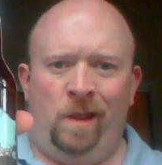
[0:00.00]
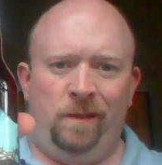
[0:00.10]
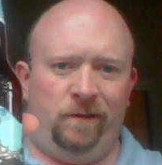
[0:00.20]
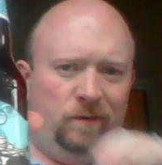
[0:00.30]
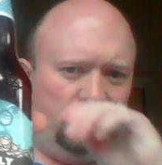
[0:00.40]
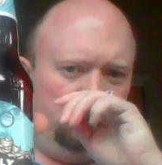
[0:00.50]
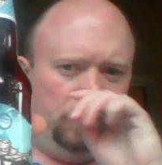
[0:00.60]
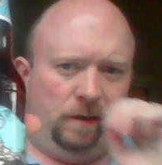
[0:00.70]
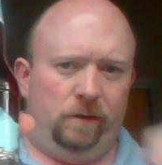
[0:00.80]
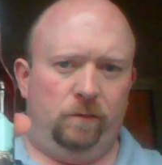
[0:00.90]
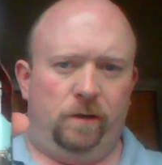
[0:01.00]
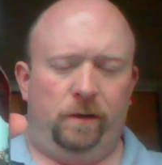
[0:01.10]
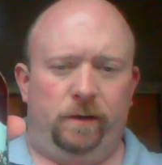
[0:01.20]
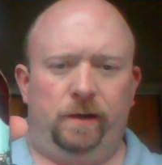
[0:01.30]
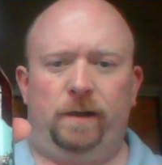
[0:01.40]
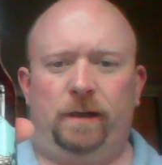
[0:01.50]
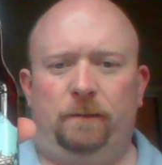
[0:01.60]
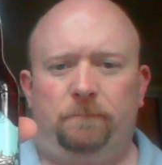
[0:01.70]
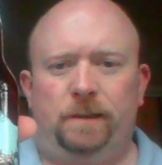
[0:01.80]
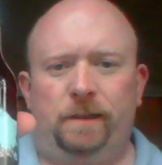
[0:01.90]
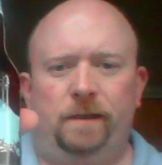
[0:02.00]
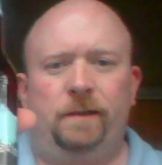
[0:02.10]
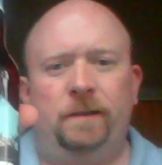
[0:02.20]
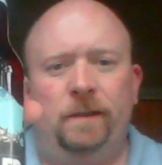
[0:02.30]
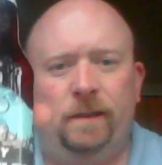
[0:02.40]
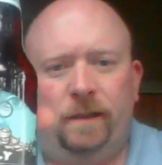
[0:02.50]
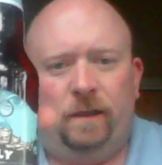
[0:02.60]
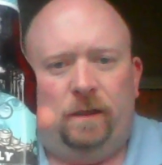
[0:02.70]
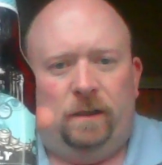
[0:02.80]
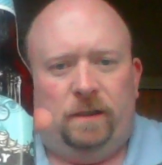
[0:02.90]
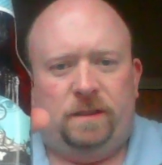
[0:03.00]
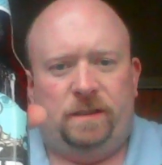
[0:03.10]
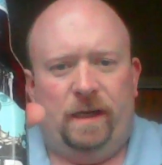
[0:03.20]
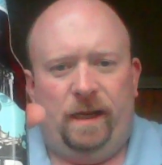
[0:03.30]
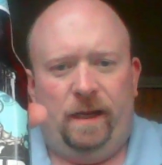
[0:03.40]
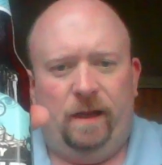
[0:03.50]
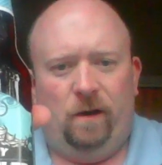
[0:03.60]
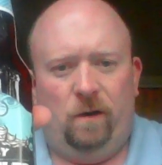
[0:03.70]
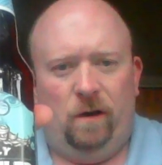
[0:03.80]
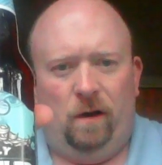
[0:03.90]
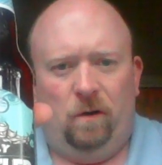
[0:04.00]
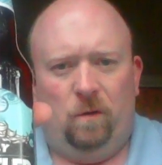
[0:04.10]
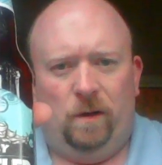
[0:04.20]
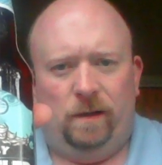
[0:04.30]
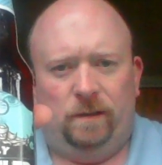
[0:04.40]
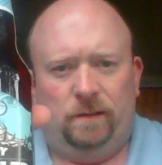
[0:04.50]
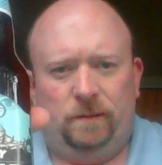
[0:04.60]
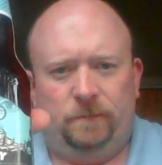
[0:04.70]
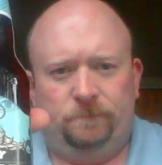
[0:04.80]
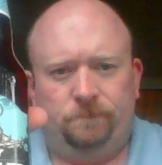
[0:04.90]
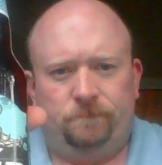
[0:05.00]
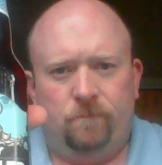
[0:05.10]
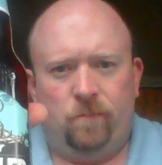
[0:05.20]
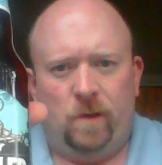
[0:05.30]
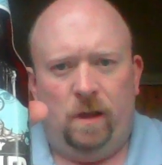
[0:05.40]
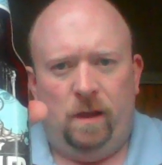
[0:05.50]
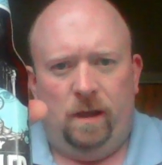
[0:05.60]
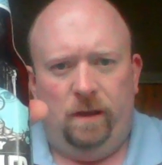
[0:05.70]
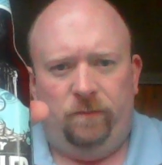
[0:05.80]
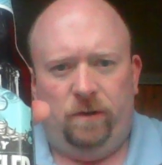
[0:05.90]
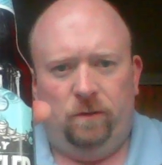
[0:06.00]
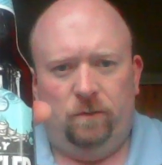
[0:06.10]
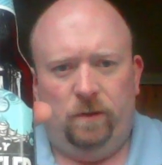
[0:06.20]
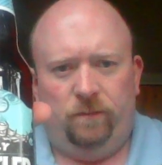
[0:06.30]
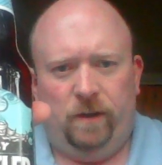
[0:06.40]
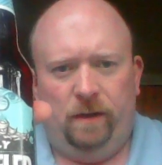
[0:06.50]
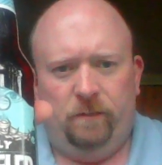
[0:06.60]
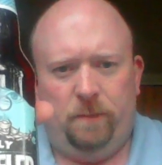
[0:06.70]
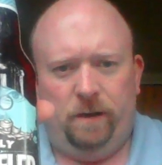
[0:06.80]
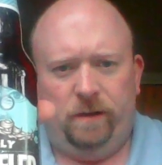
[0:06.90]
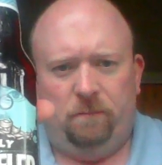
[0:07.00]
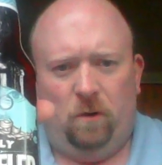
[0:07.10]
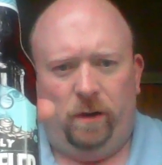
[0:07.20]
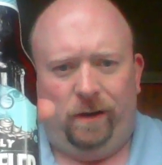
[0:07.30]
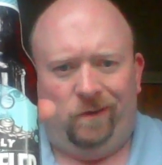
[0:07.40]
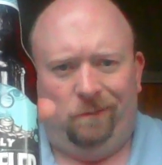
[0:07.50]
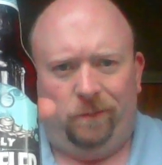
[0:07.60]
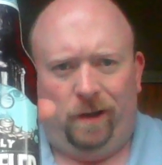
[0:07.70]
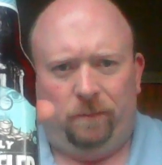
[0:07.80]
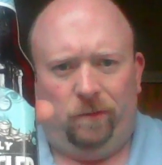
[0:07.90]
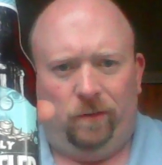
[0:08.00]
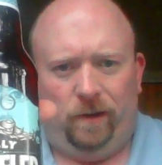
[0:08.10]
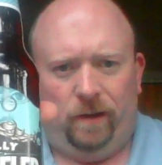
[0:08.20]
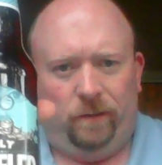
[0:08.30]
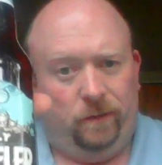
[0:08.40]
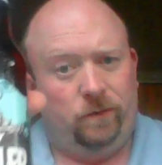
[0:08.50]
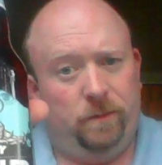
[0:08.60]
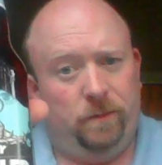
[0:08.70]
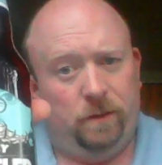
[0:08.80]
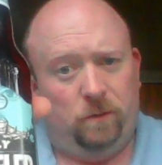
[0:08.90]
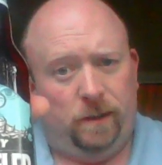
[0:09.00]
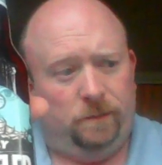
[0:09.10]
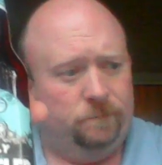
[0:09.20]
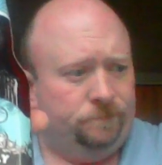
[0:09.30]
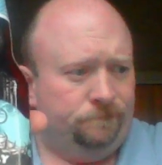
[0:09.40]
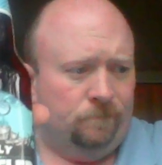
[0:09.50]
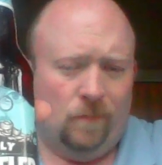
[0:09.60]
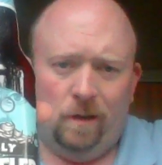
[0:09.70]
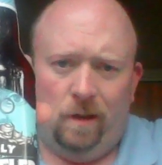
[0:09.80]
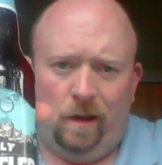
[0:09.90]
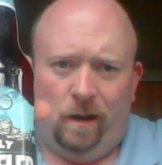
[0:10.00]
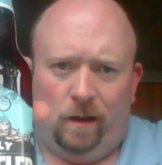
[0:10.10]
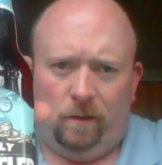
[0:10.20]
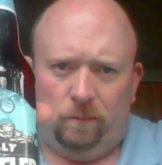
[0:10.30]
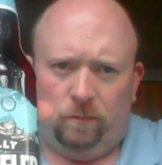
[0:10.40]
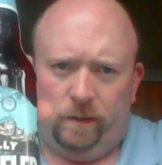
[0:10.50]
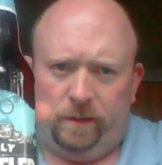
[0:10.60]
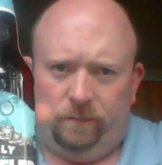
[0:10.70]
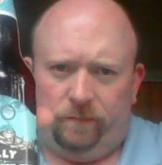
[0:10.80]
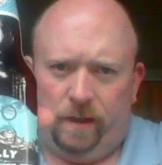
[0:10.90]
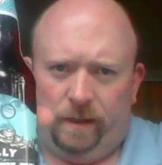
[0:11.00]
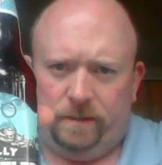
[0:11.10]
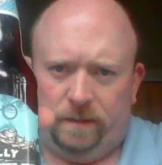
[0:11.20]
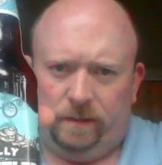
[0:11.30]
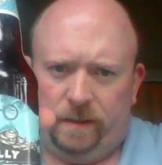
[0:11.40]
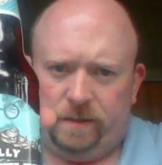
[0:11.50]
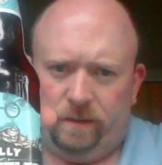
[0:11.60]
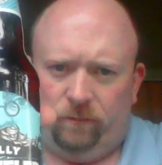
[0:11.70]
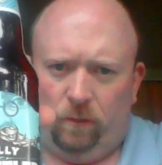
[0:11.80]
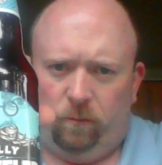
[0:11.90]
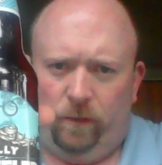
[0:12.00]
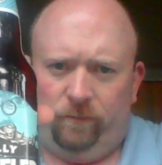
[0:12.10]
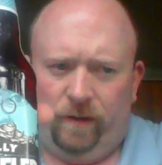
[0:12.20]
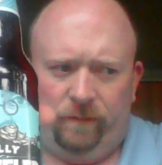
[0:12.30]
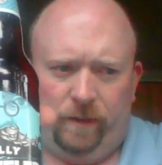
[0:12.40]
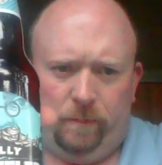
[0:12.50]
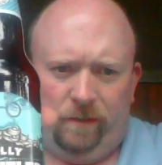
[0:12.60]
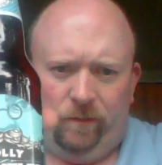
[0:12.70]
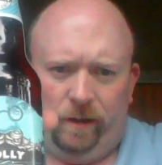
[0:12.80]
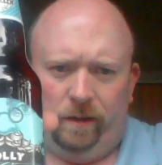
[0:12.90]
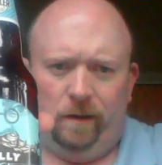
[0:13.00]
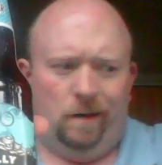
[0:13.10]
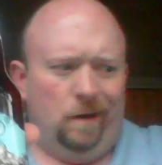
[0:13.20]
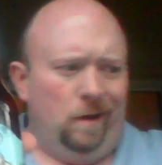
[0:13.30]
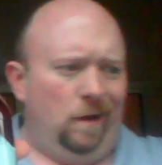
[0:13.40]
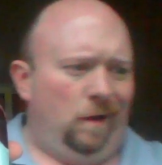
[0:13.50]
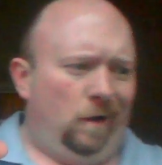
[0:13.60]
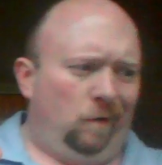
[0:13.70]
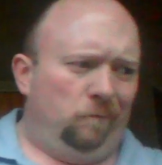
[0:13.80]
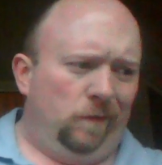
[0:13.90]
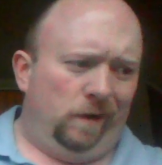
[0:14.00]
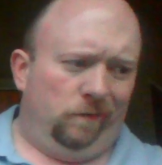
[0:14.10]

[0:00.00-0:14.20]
This is something you could um, say, oh, uh, if you if you have a beer in the morning sometimes, uh, this be the one. Uh, when you've got uh, less than a four point five A B V, um, and